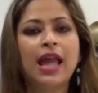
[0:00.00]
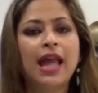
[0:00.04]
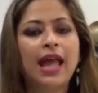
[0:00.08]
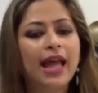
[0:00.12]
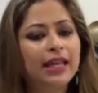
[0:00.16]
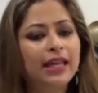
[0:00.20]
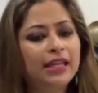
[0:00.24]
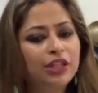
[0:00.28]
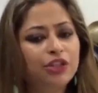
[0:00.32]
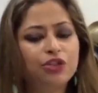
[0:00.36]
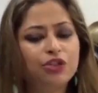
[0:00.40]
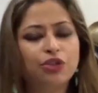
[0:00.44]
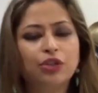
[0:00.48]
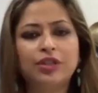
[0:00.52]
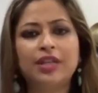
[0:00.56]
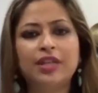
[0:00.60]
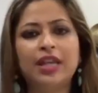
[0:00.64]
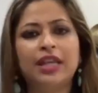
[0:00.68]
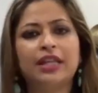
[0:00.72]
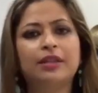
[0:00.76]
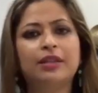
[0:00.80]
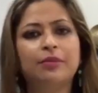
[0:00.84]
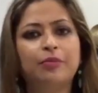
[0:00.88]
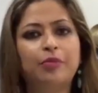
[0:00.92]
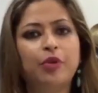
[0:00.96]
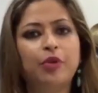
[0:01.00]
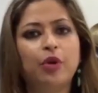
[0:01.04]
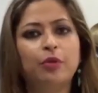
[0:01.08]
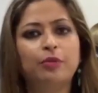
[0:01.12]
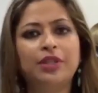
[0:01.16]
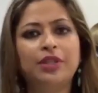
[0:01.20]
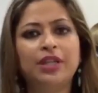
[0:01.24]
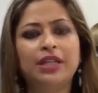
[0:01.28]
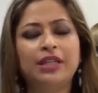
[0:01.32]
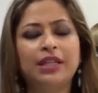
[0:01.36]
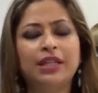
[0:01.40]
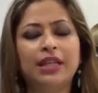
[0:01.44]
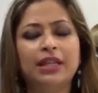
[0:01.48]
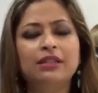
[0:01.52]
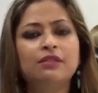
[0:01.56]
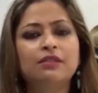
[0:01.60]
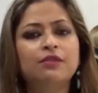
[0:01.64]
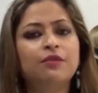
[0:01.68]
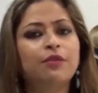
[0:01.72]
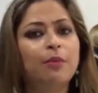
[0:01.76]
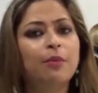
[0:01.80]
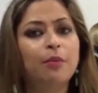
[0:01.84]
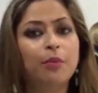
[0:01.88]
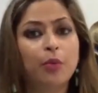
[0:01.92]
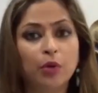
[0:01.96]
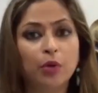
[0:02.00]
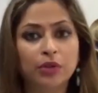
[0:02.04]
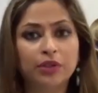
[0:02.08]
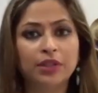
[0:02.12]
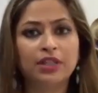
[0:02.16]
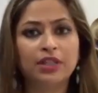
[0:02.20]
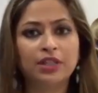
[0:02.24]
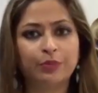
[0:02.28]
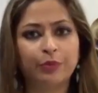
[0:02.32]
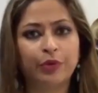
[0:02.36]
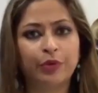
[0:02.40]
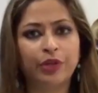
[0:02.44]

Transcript: and it should take the probe details from both these